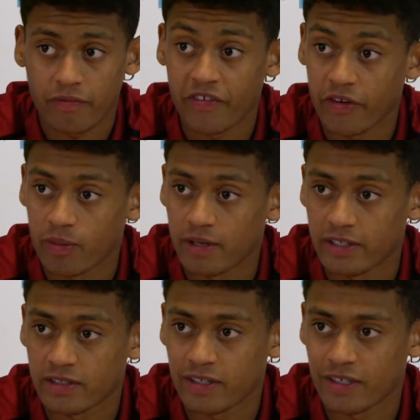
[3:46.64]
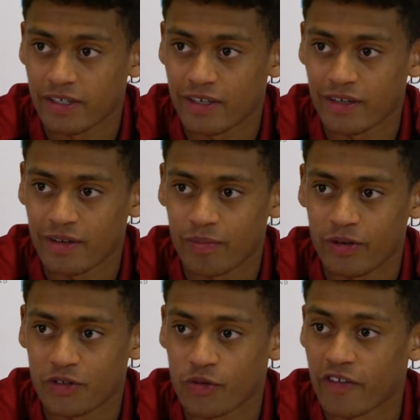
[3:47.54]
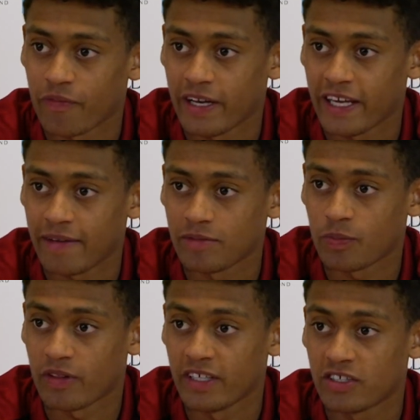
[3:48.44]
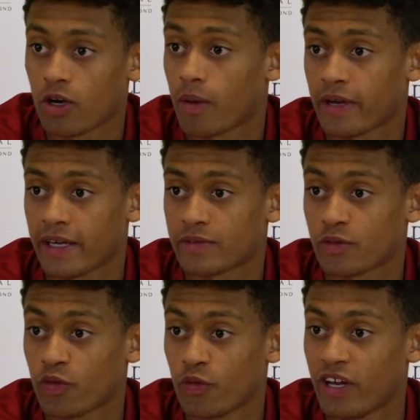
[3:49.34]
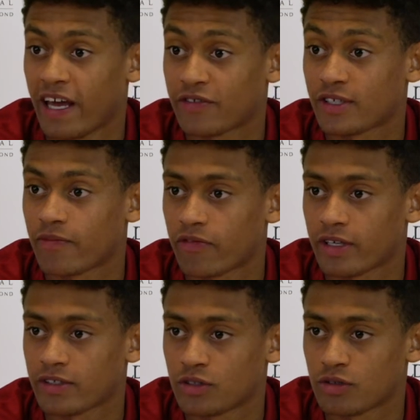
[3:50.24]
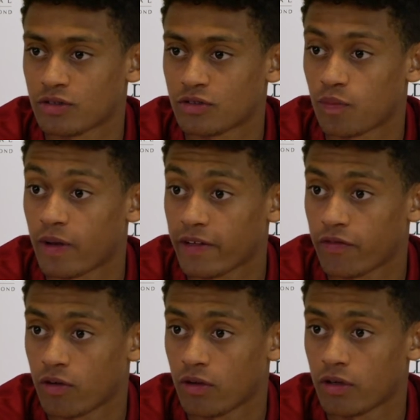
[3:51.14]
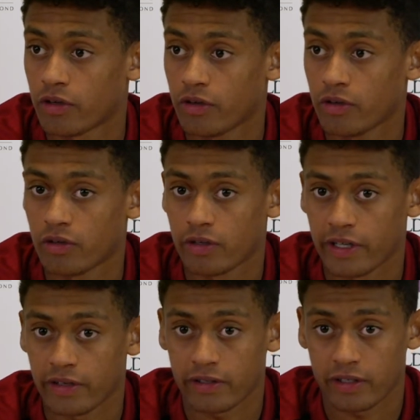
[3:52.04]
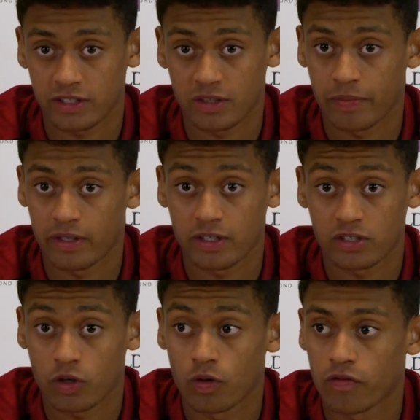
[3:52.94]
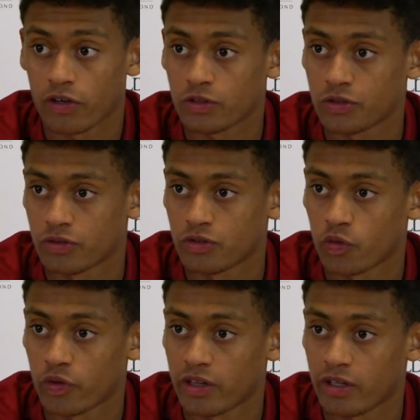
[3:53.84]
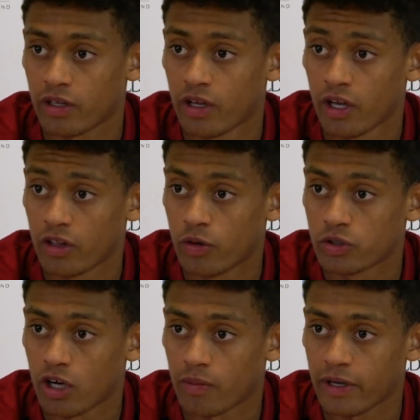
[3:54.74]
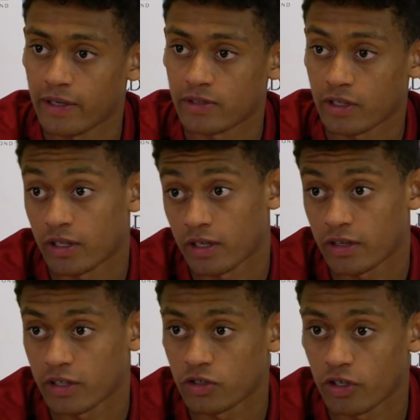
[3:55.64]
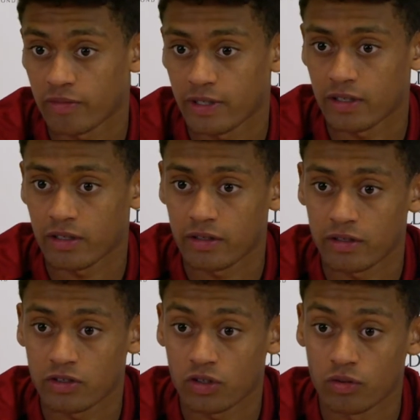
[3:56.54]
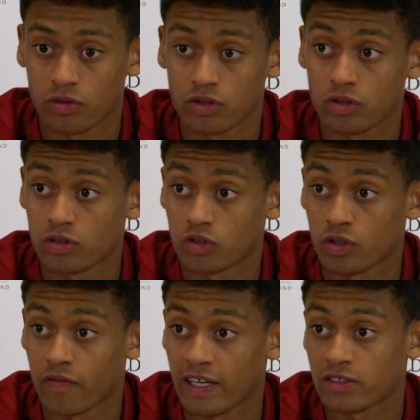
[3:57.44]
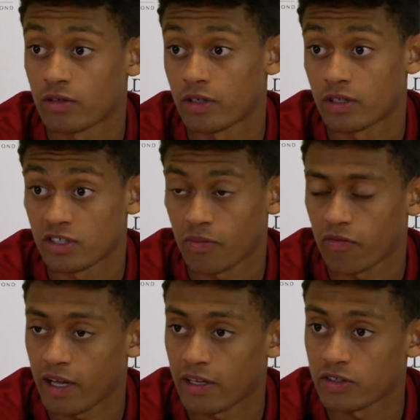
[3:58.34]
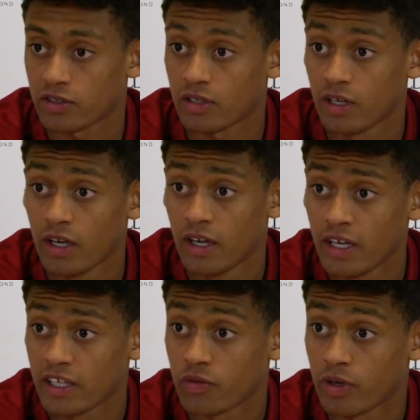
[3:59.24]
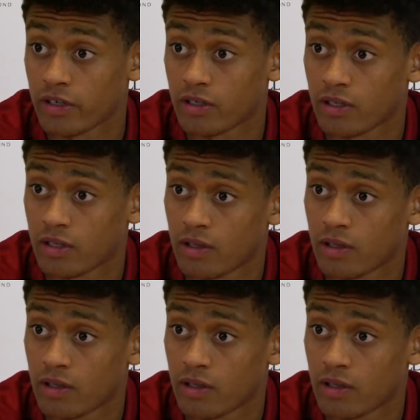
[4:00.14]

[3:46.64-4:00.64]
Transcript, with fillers: very pleased uh, because we have many games, but these cup games we will have something to, to play for, uh, and it's a, it's a goal for us to, to win those cup games and the, and the tournament. Uh, so, to, so to advance to the semi final is, is really good